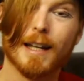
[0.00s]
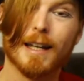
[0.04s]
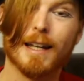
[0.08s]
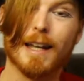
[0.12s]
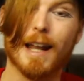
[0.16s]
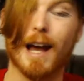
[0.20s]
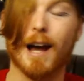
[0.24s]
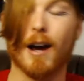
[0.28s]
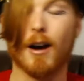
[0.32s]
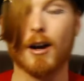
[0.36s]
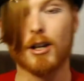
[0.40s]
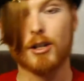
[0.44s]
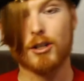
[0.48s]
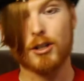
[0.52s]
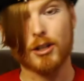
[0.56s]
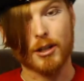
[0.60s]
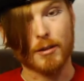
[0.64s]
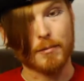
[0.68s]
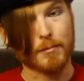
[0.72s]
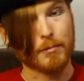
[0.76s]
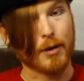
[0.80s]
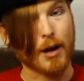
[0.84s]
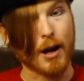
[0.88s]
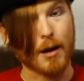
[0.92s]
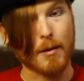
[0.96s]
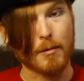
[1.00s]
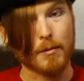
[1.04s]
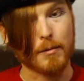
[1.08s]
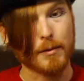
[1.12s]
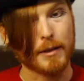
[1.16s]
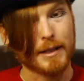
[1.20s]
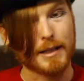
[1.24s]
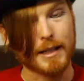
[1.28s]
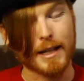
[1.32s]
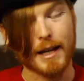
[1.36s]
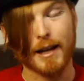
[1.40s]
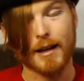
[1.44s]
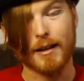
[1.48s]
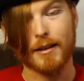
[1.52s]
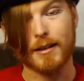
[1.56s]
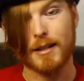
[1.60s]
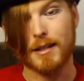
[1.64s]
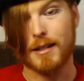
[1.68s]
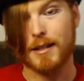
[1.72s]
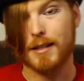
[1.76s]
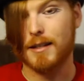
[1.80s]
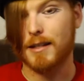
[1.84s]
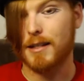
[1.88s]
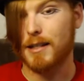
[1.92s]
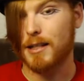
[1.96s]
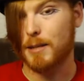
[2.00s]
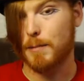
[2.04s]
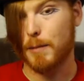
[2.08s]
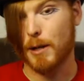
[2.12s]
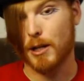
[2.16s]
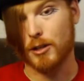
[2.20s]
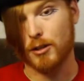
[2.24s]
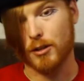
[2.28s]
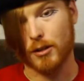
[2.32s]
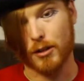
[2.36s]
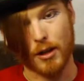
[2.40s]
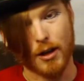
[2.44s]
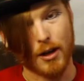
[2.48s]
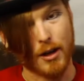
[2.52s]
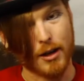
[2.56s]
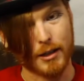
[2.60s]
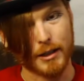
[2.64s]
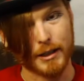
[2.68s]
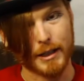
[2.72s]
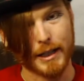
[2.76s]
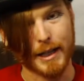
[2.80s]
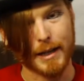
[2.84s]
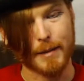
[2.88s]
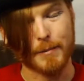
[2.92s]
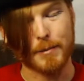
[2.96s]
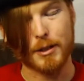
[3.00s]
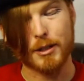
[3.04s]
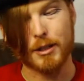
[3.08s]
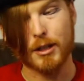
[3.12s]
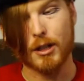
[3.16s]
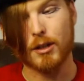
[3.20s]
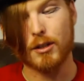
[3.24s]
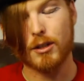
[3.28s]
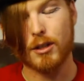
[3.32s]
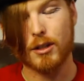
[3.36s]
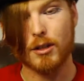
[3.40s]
Now, as you can probably tell, this is a special holiday episode,